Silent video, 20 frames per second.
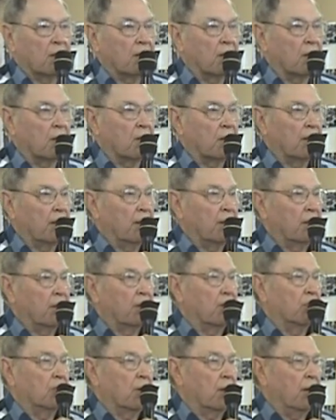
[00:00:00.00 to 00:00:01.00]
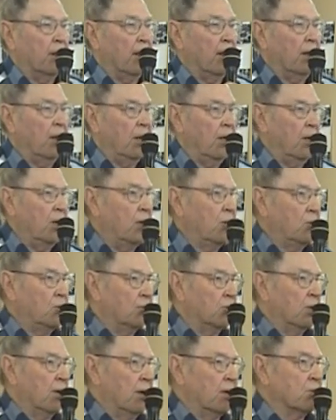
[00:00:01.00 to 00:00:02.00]
that a lady at my age
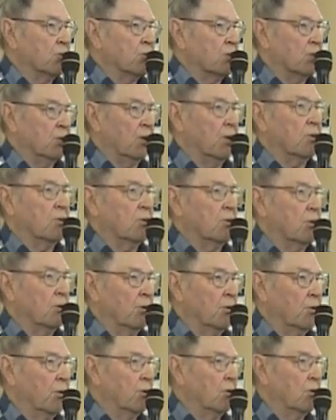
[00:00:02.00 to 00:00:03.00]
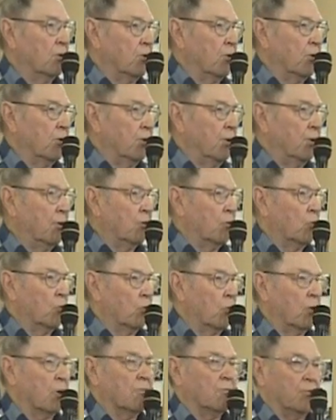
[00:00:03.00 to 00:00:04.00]
has to get there in a hurry
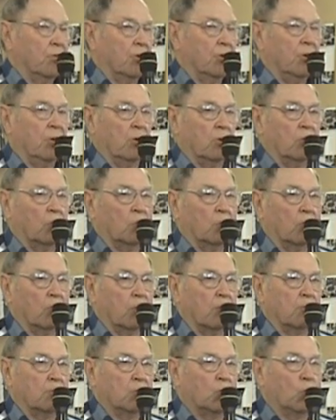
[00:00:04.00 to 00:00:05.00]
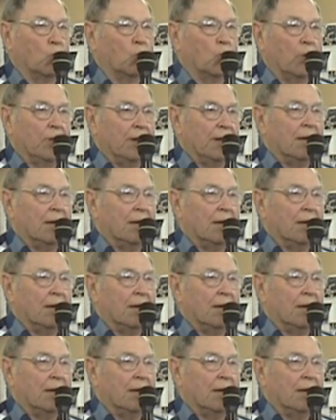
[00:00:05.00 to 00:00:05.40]
or I forget where I'm going.